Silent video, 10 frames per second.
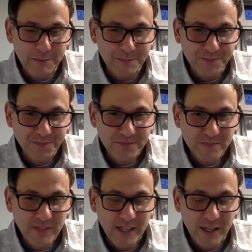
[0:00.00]
um,
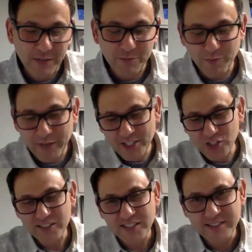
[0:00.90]
and man,
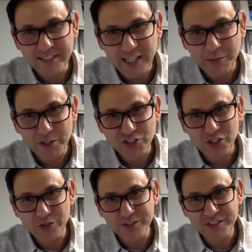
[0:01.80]
just to see how much
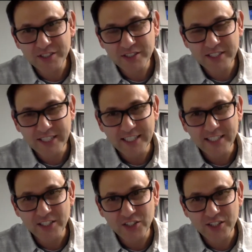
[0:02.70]
goes
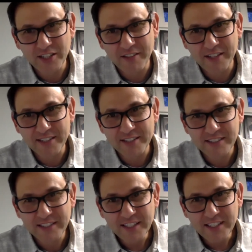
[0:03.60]
into this,
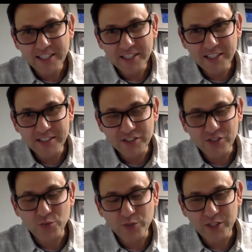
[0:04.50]
it's just really